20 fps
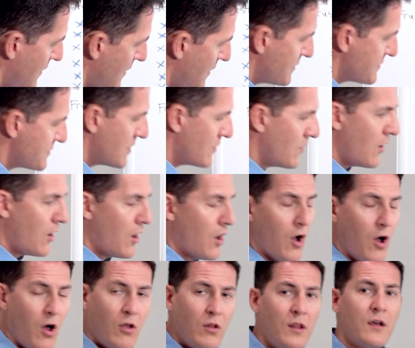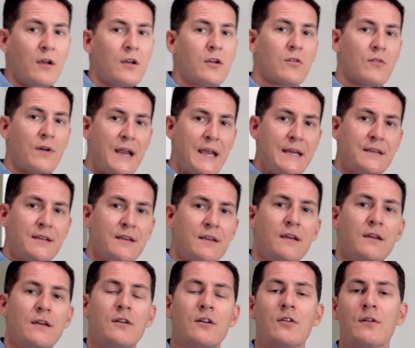So all great
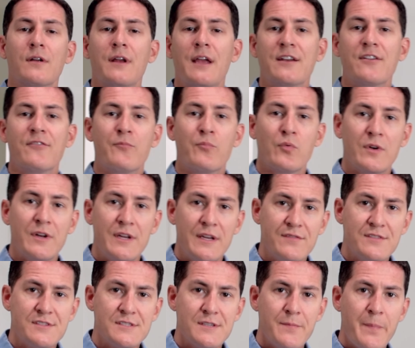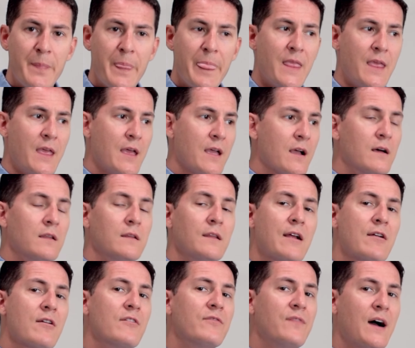creative briefs
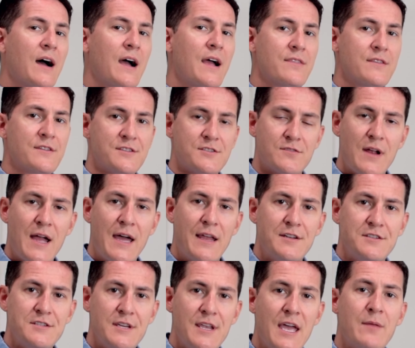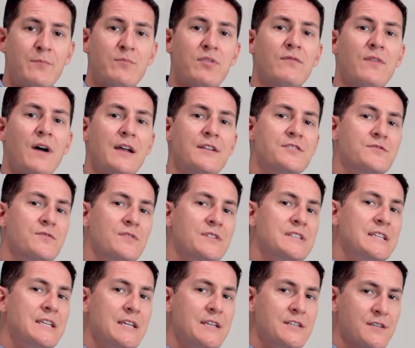clarify the strategy and provide
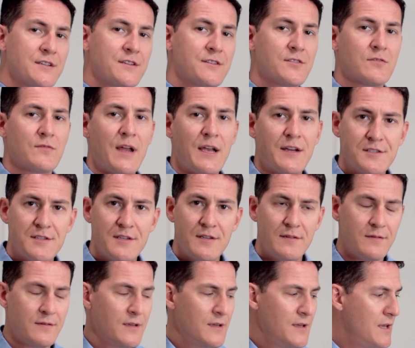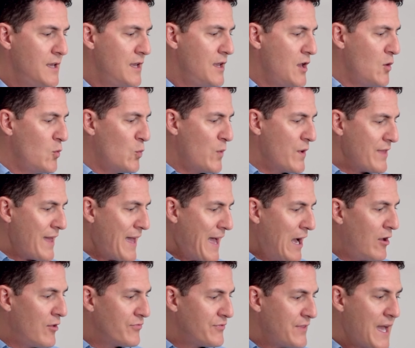strategic direction.
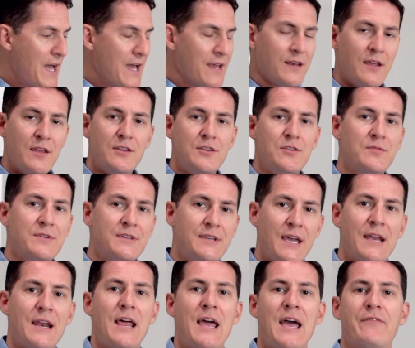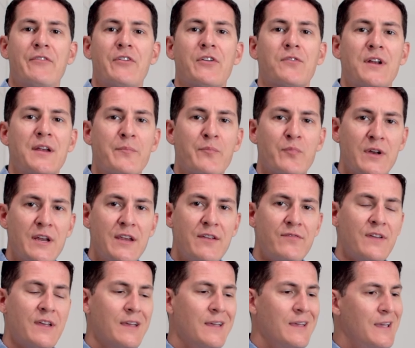Without that, you cannot have a great
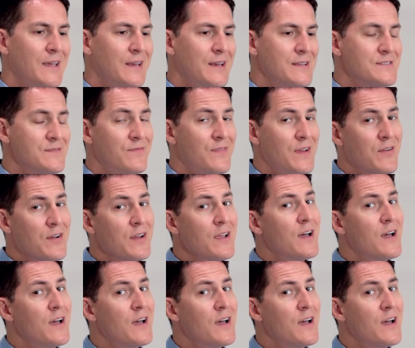brief, and it's very